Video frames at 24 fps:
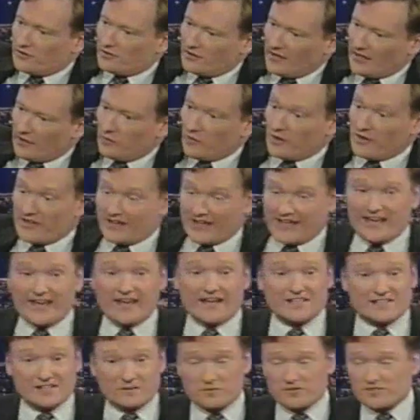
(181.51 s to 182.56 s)
to like one of the
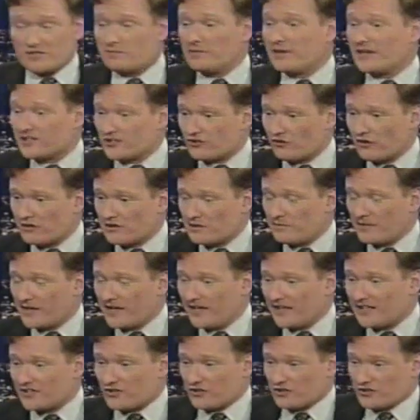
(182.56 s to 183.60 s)
kids that was the big star in the
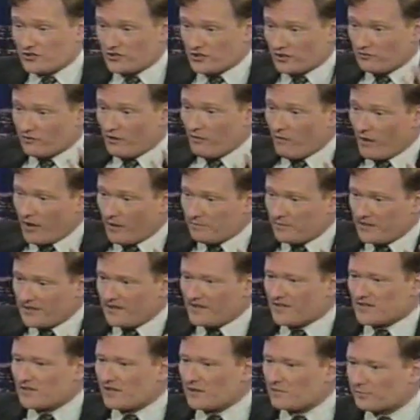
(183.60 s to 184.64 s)
beginning starts to grow up. They did
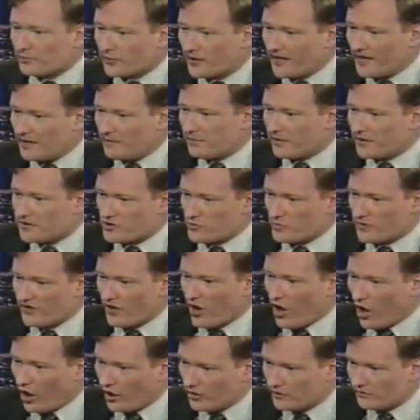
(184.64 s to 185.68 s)
right. this on Brady Bunch with
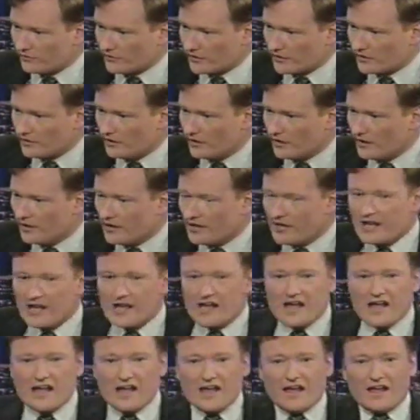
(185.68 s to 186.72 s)
Oliver. Uh,
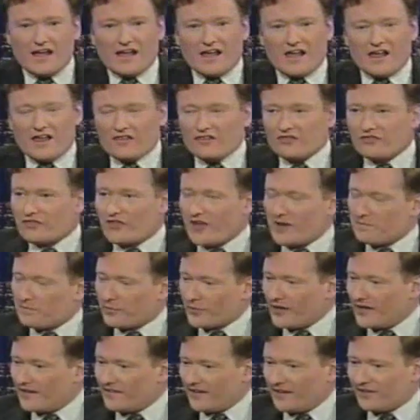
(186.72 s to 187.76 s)
they
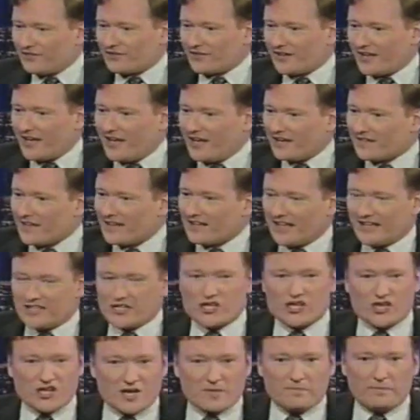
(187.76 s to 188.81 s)
bring this kid. They like
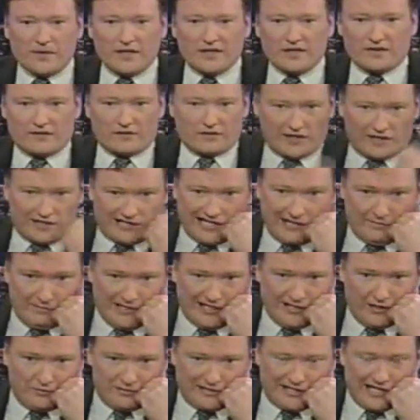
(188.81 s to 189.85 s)
ship in and they're like, give me
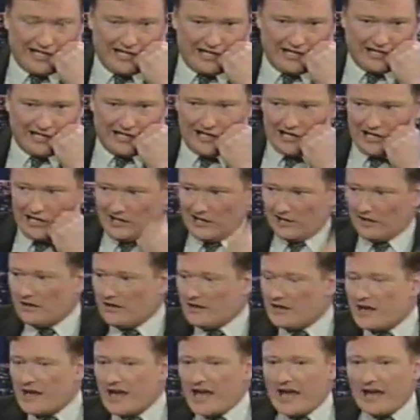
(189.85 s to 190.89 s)
a new kid in here."
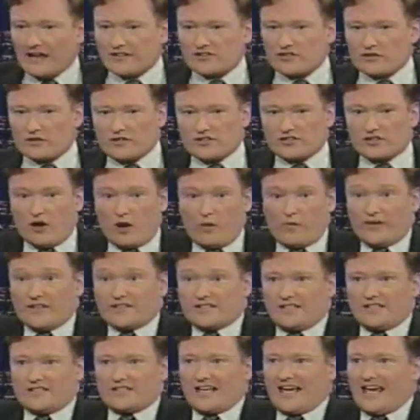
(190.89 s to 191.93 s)
And so there's always
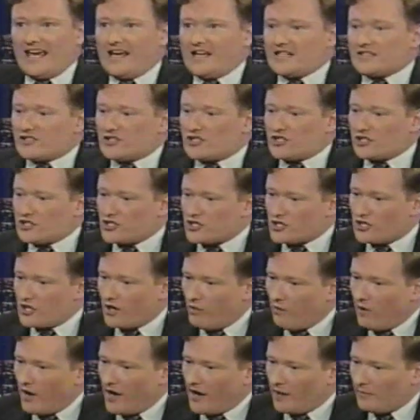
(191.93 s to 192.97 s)
these kids just
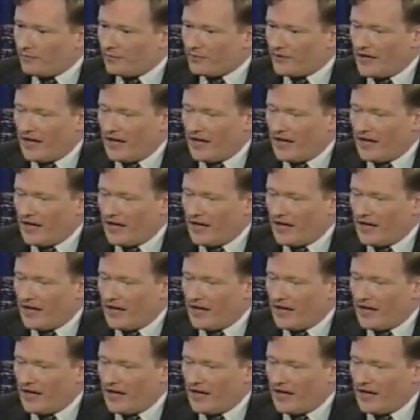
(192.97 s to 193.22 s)
Growing show up.